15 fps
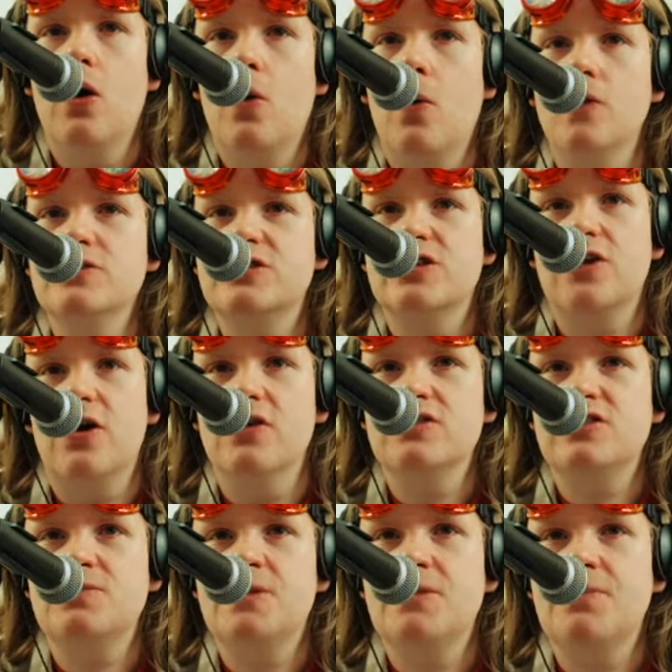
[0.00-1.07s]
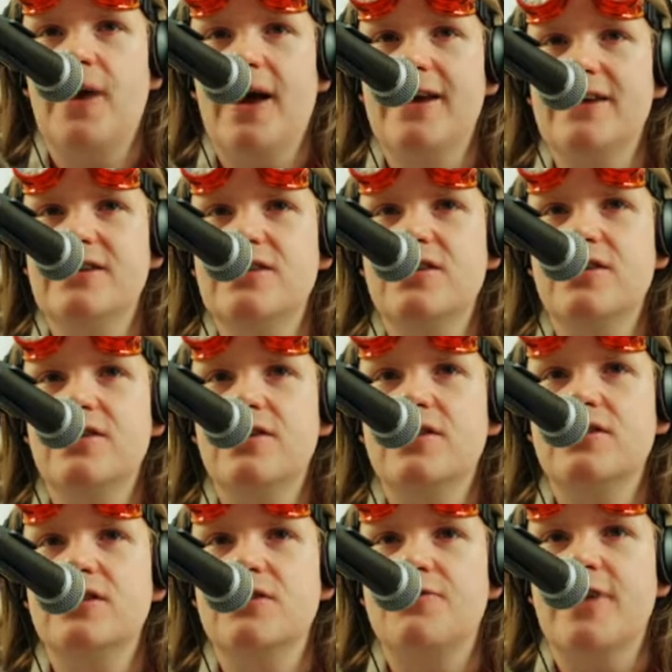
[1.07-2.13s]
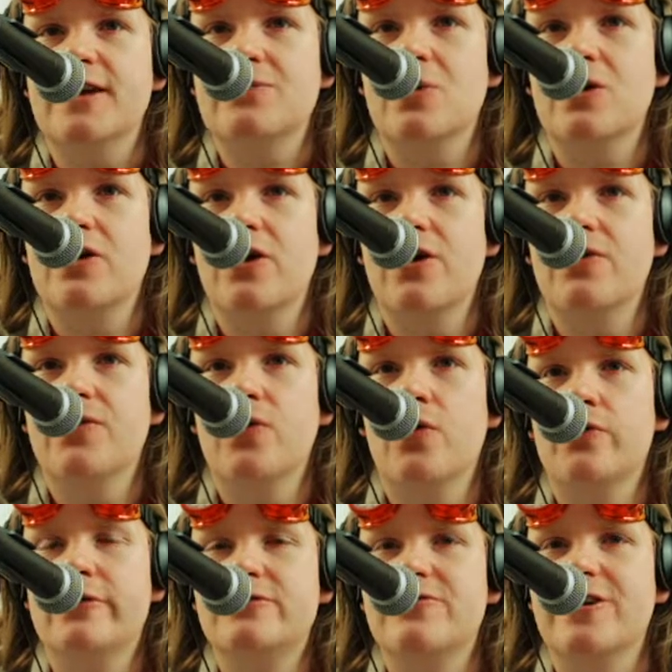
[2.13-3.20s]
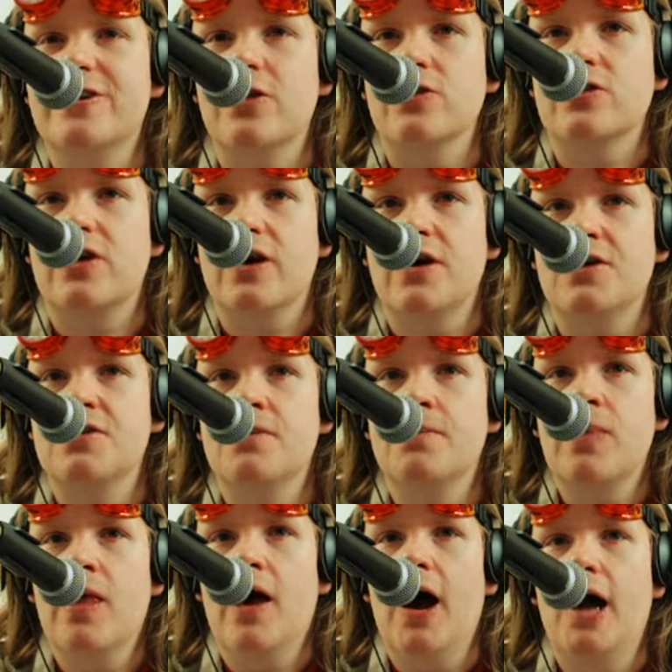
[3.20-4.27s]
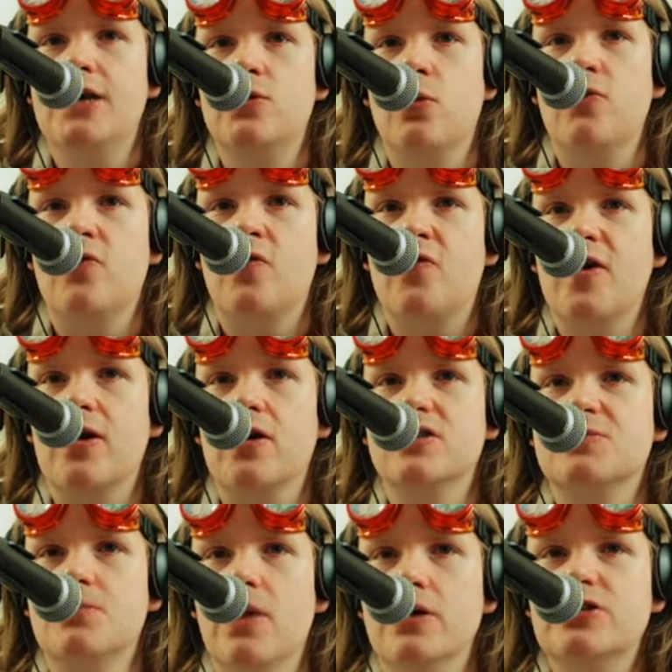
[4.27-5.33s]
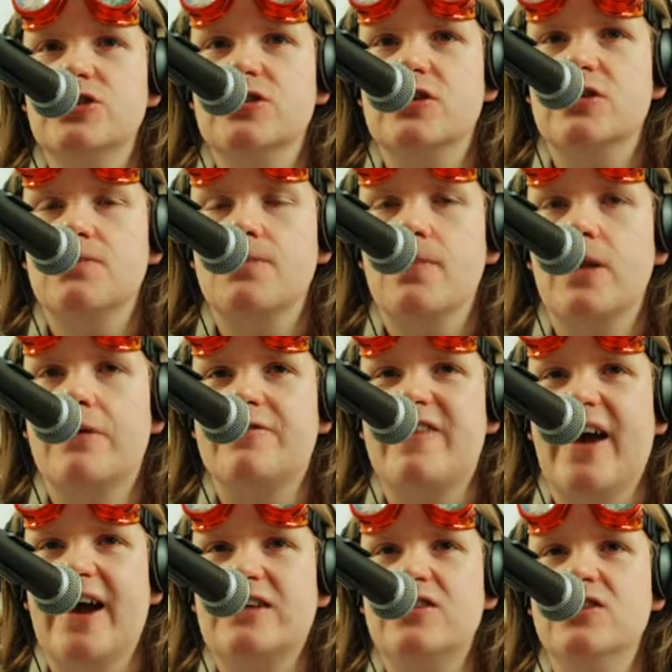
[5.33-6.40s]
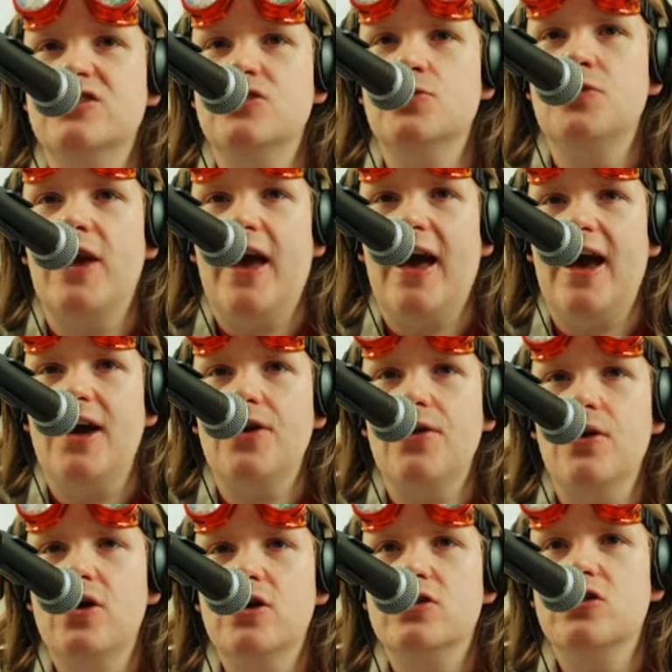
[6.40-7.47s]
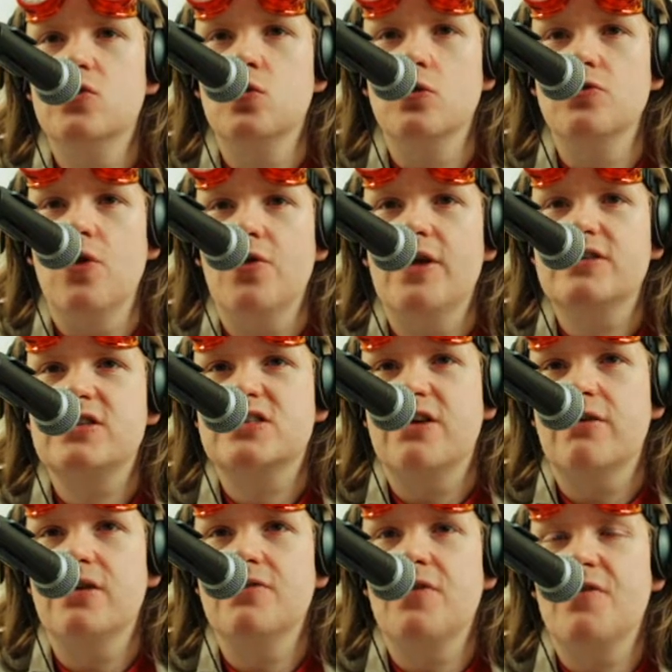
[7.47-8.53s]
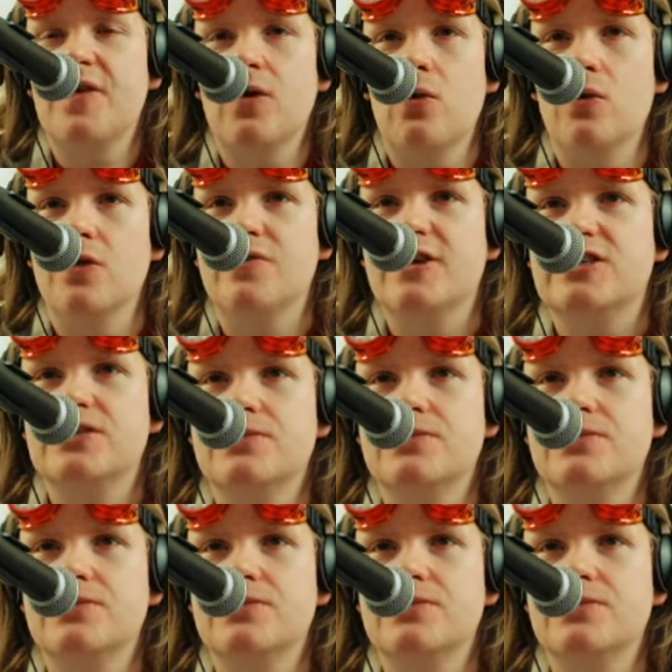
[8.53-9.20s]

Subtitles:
Once the cost has been paid, the effect will occur in the order it's written on the card. And you will fulfill as much of the effect as you can. You will not necessarily fulfill all of it.